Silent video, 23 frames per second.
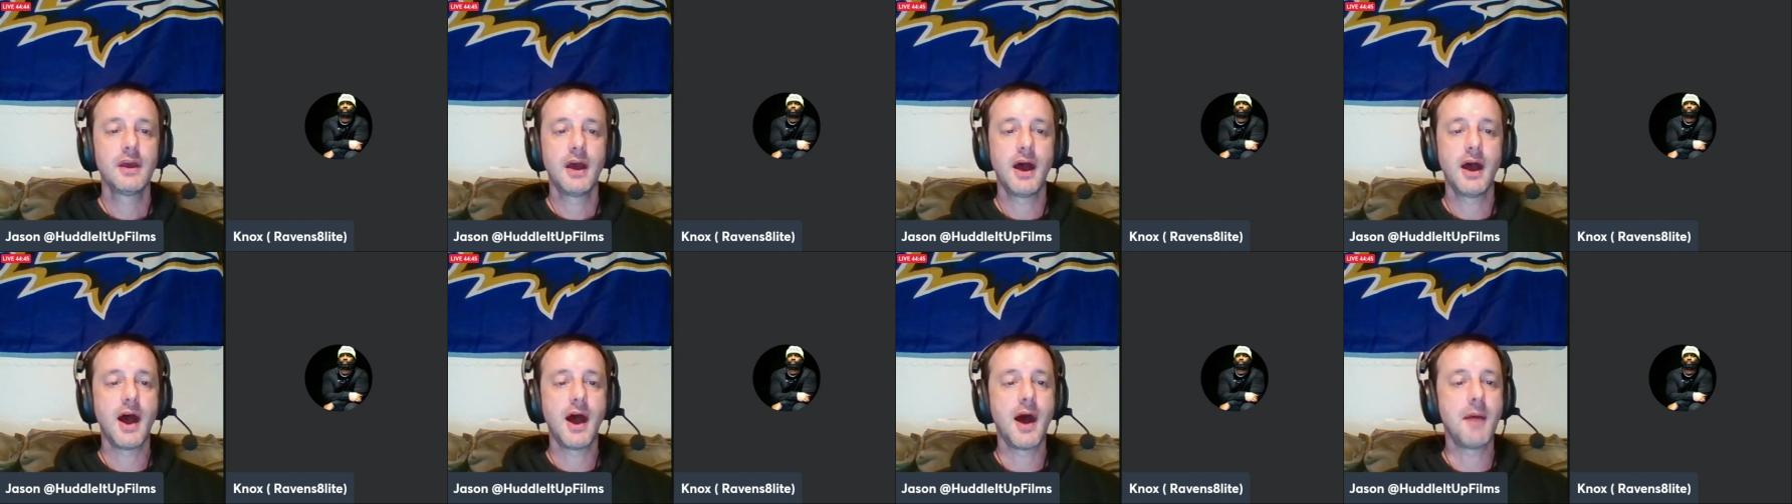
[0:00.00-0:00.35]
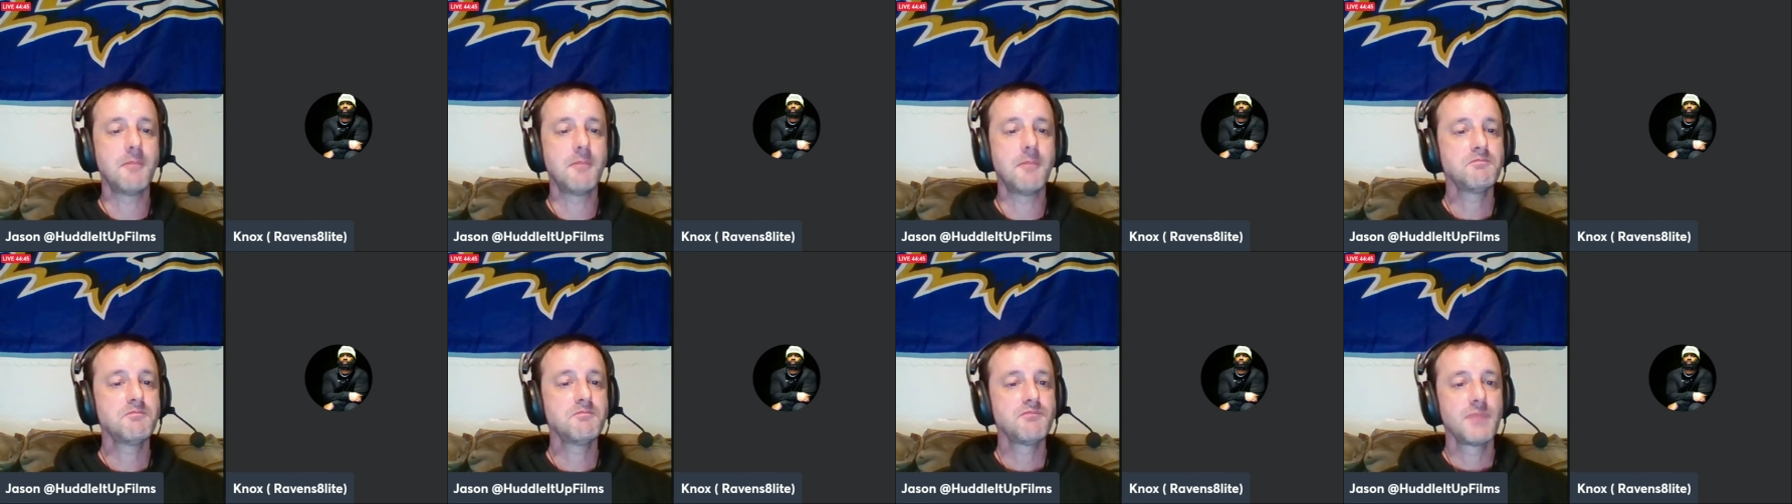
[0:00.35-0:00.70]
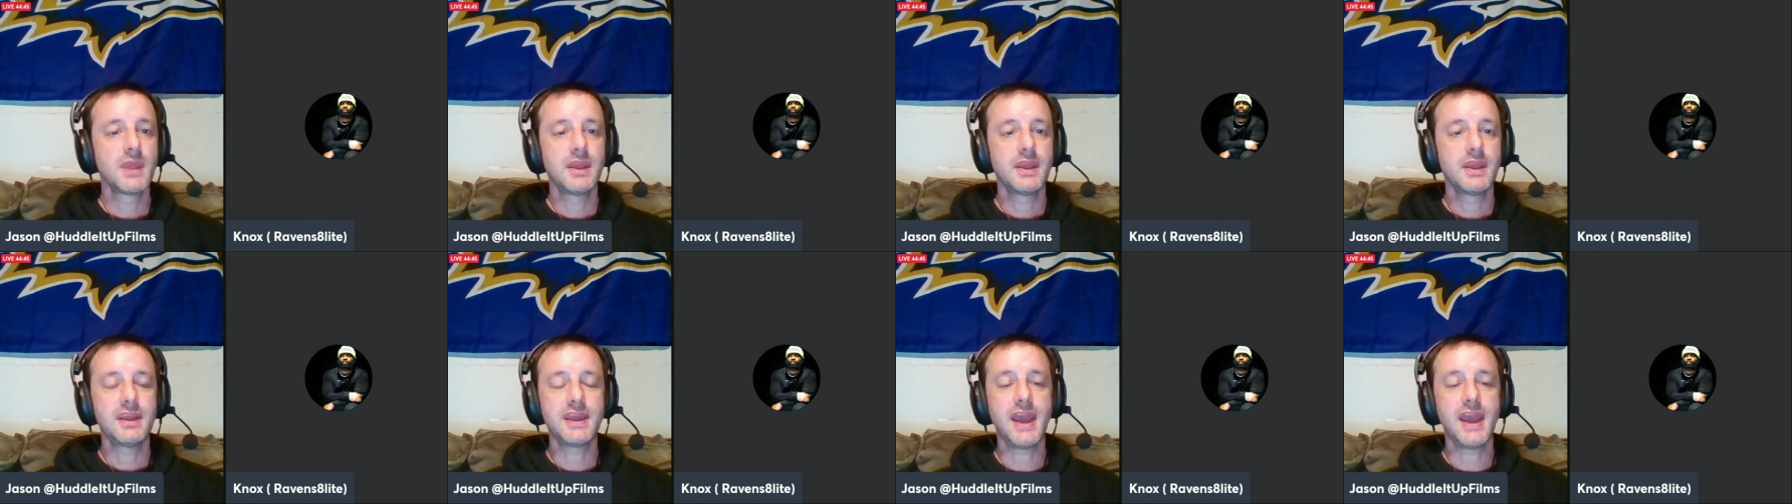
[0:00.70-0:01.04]
Um,
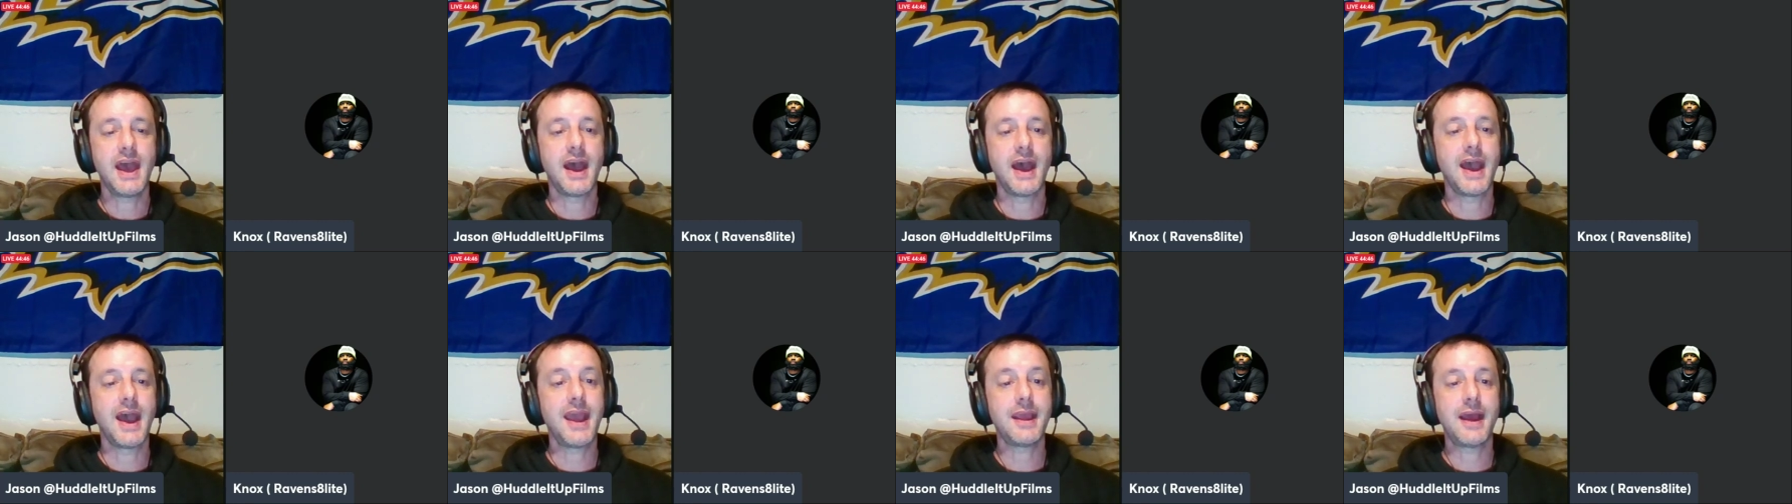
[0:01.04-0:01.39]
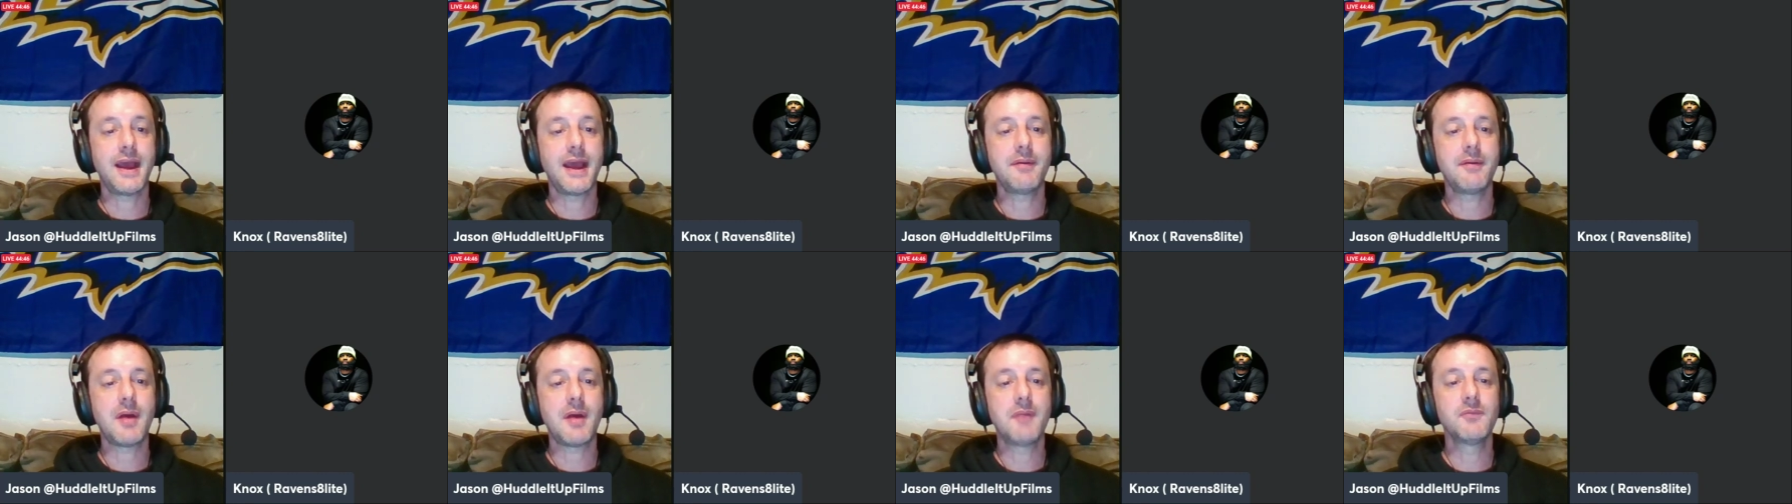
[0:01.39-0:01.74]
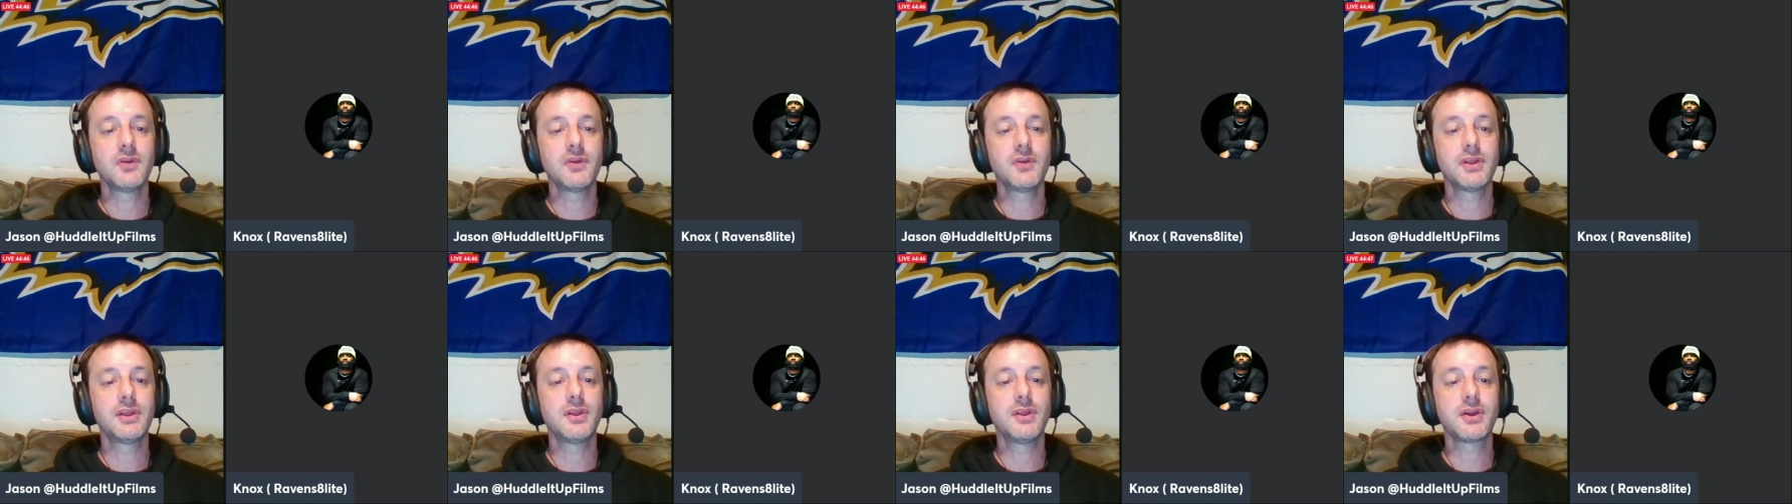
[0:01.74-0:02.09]
yeah, I, am
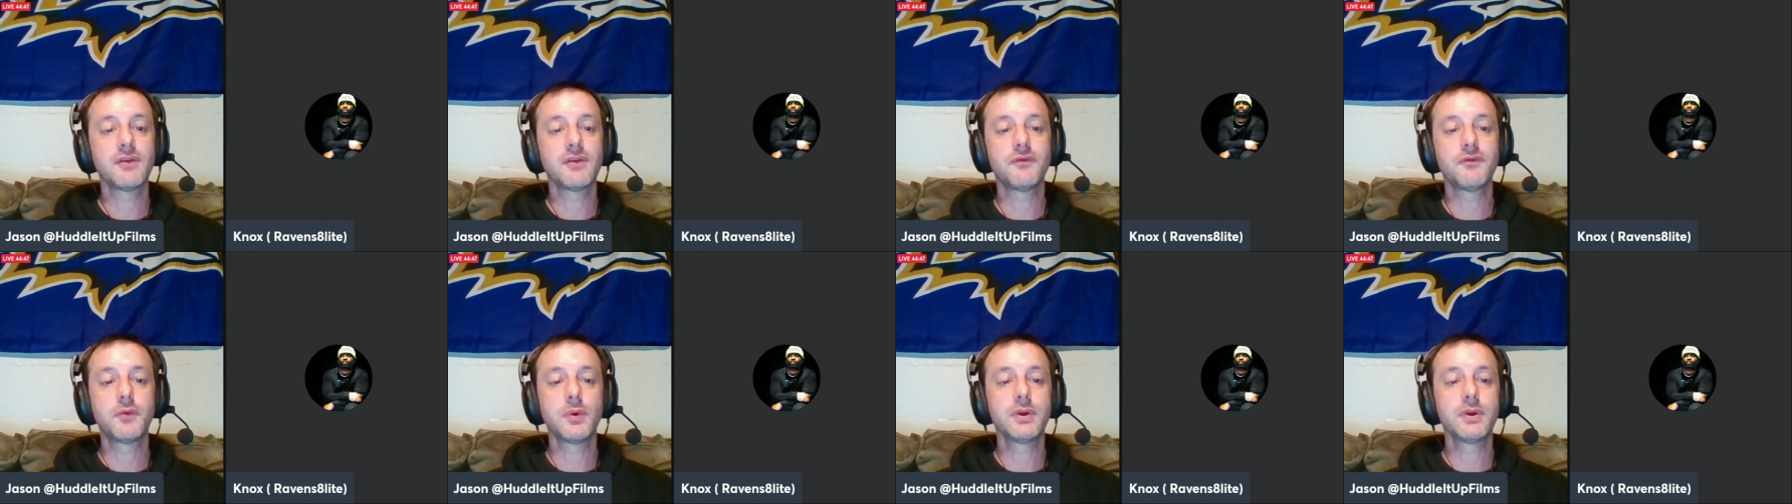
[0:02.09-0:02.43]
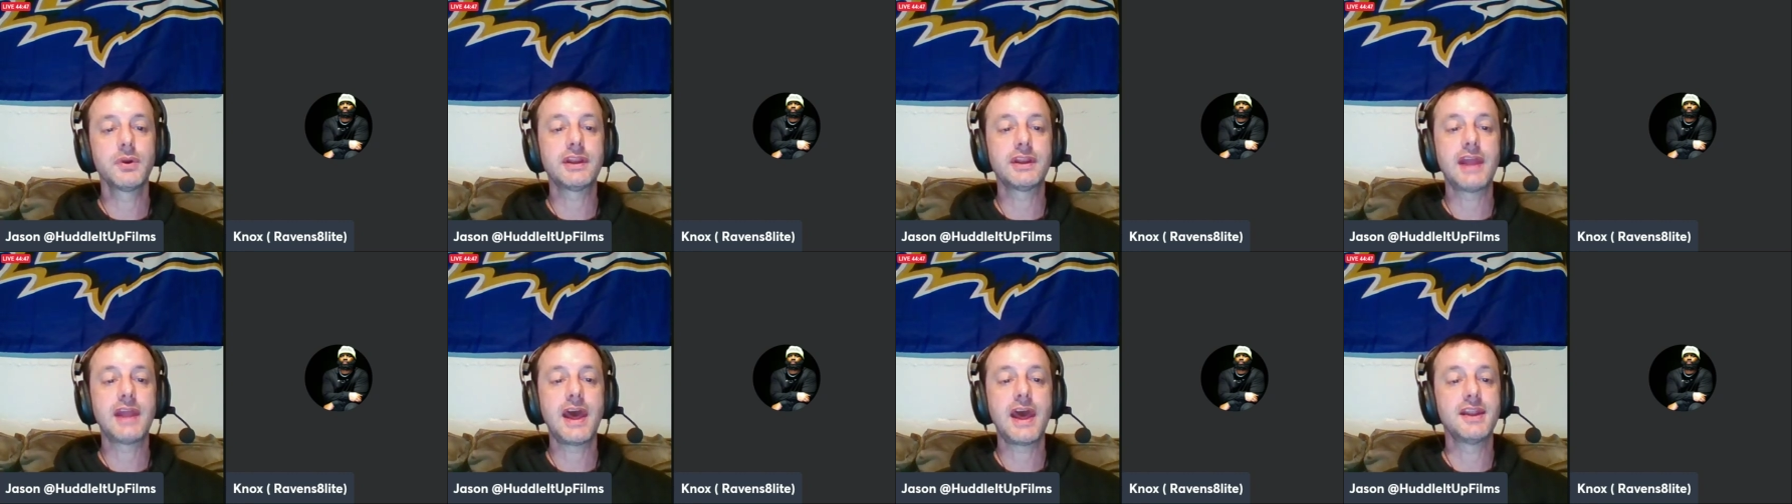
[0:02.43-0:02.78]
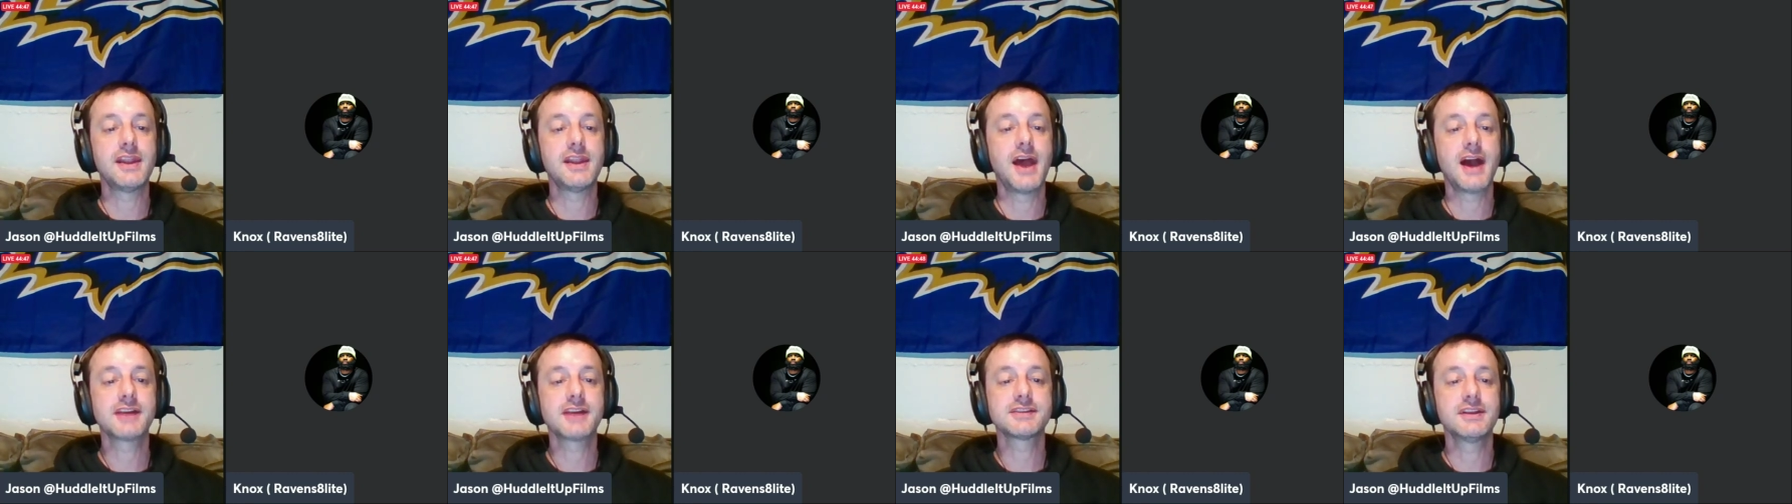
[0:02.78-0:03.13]
really looking forward to that,
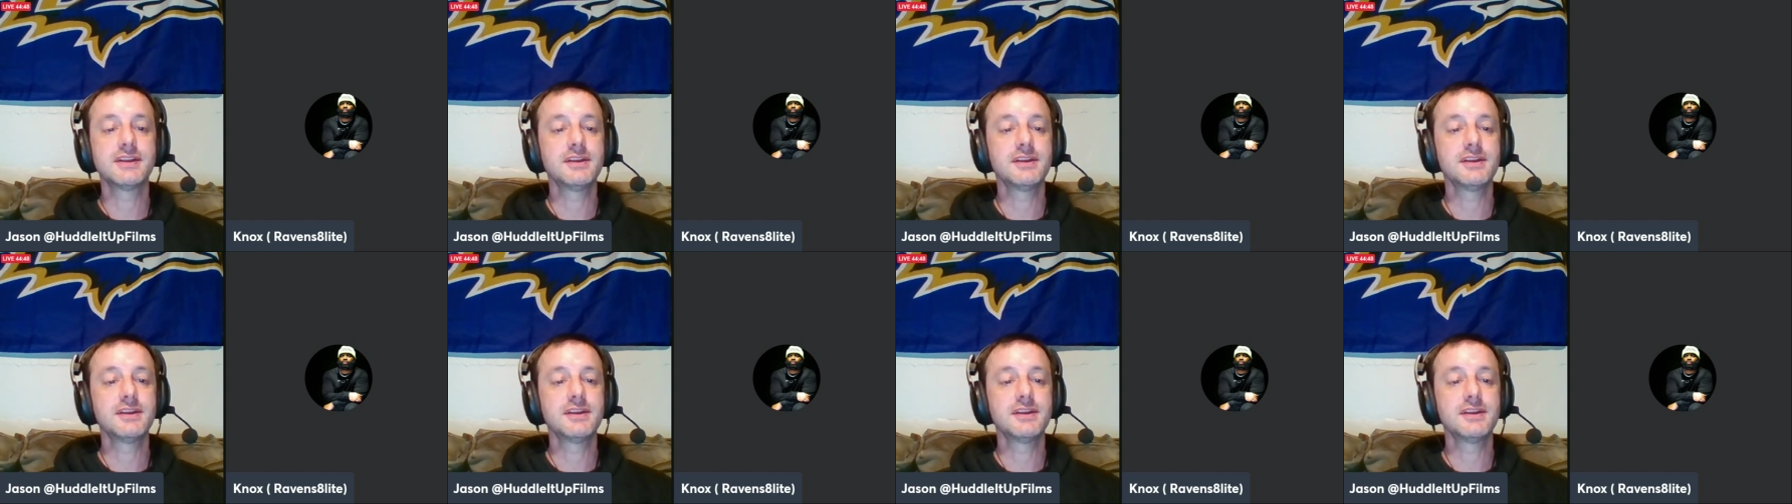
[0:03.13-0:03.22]
Knox.